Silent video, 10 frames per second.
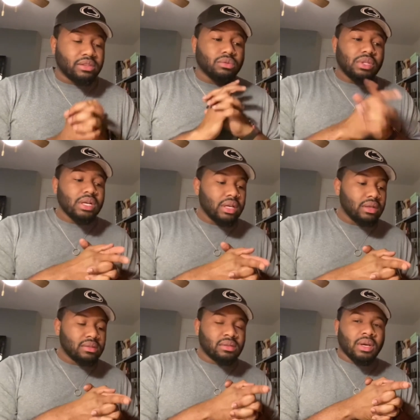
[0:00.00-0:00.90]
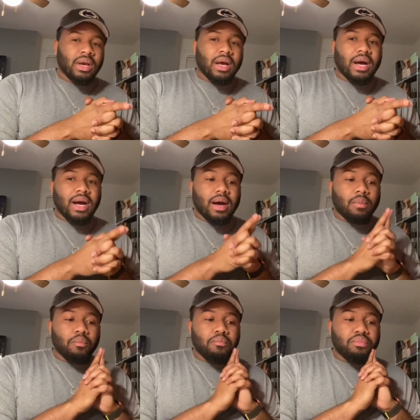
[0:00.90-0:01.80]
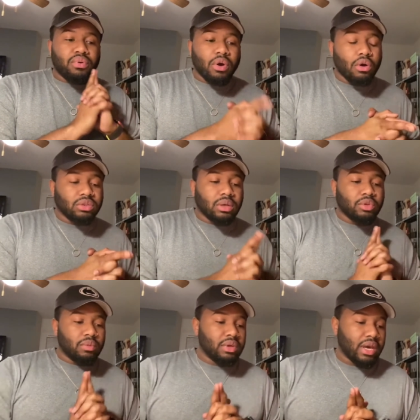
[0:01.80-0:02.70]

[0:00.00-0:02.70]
So these um, pro WNBA